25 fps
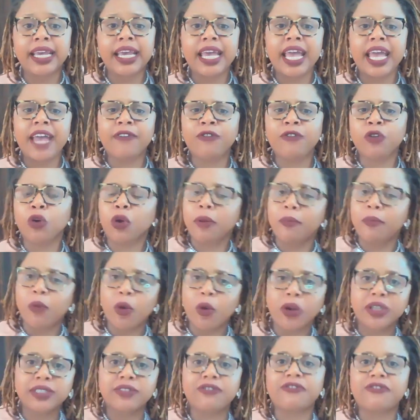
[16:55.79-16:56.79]
If you are more
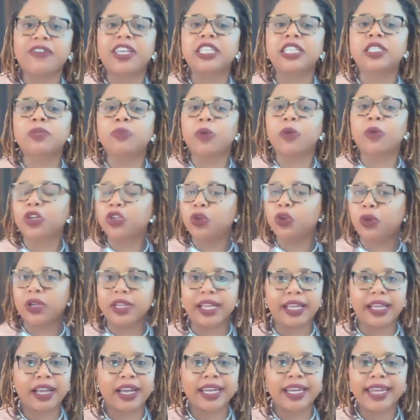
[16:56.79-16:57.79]
into Facebook, you can
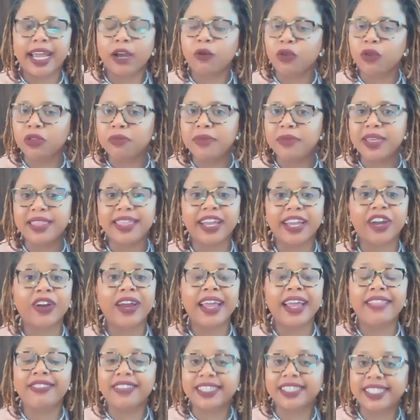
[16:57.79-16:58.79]
connect with me there
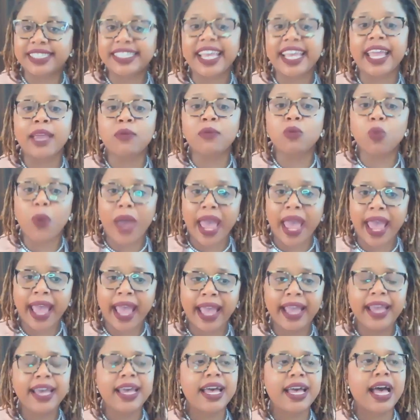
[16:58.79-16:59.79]
in the same
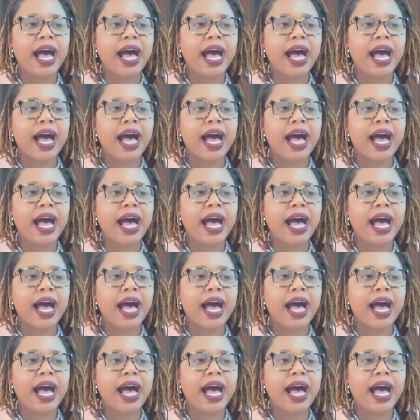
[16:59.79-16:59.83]
way.